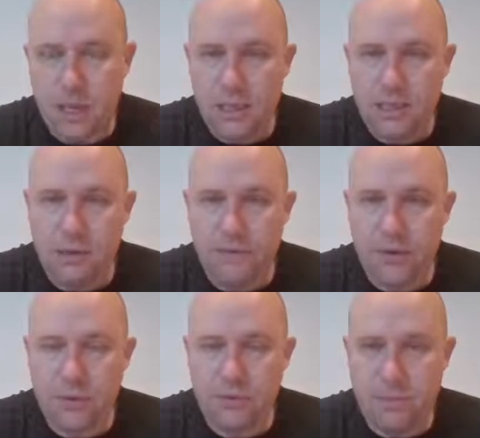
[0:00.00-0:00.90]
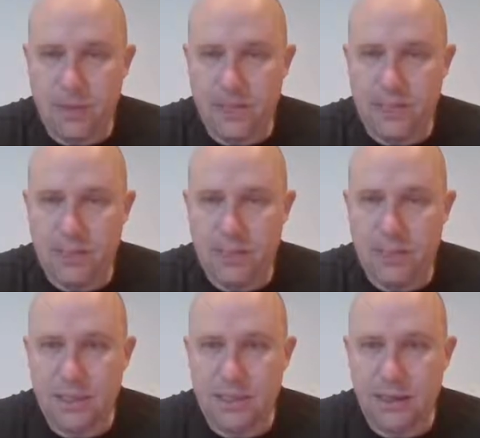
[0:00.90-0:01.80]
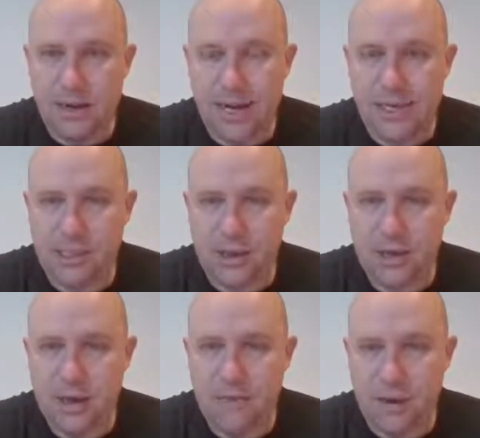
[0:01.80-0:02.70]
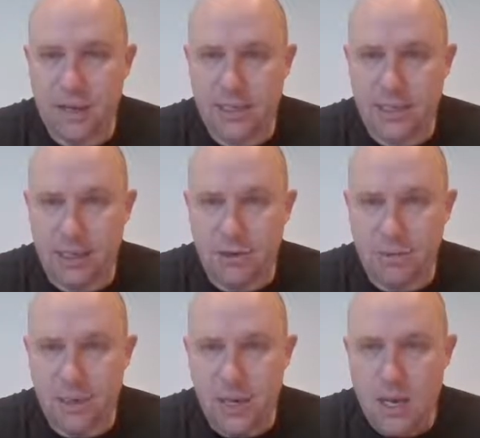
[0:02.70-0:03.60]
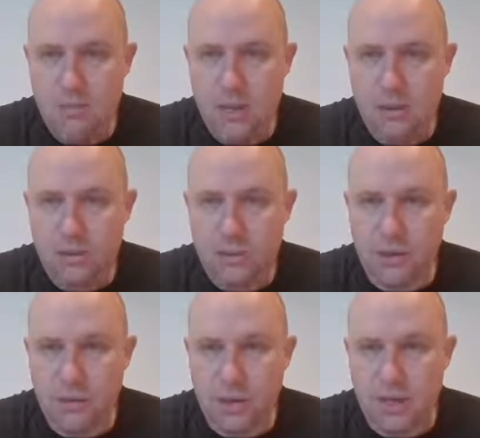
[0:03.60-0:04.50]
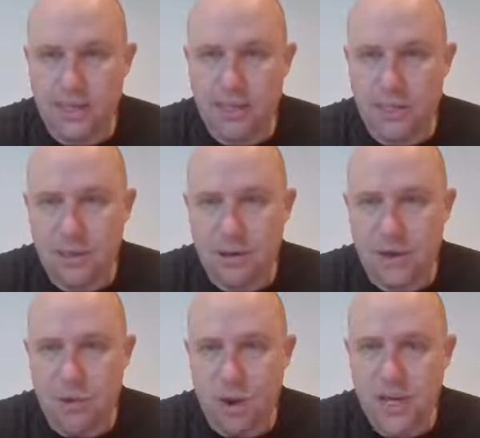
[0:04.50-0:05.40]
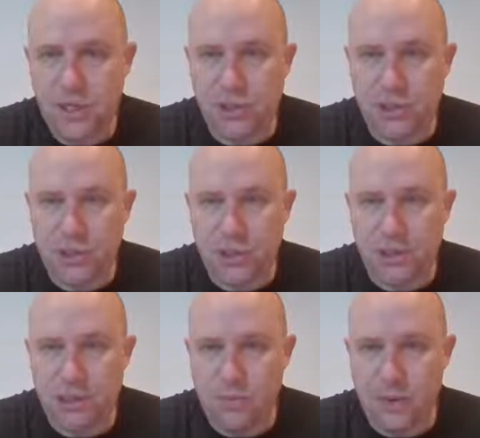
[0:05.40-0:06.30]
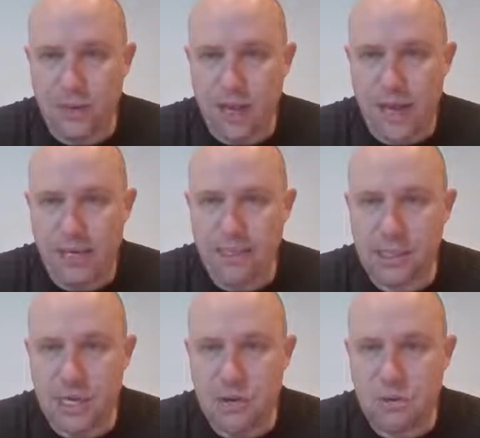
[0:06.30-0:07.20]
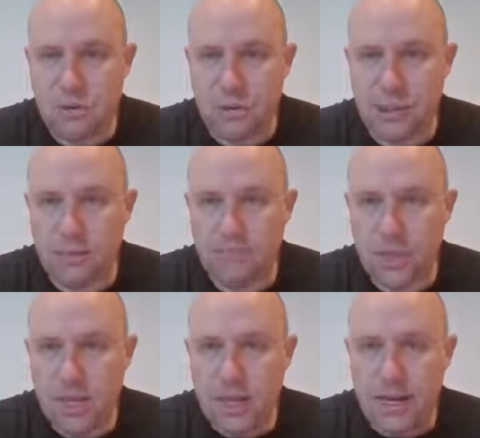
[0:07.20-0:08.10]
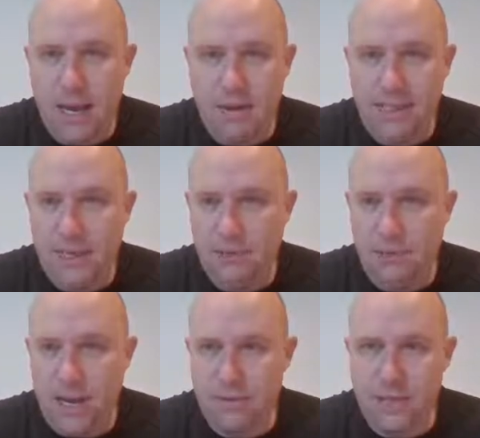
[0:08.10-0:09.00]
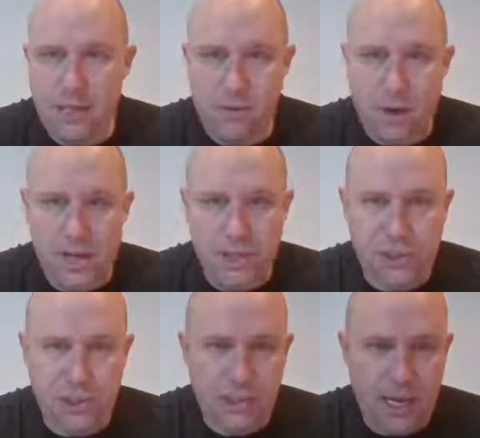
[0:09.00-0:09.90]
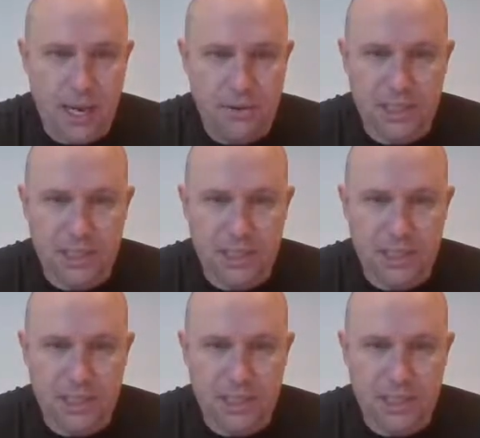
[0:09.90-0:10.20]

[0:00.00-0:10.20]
So VUX reminds us that this line has undefined slope, but it also reminds us that our equation starts with x equals. Now, as I look around at the equations, I only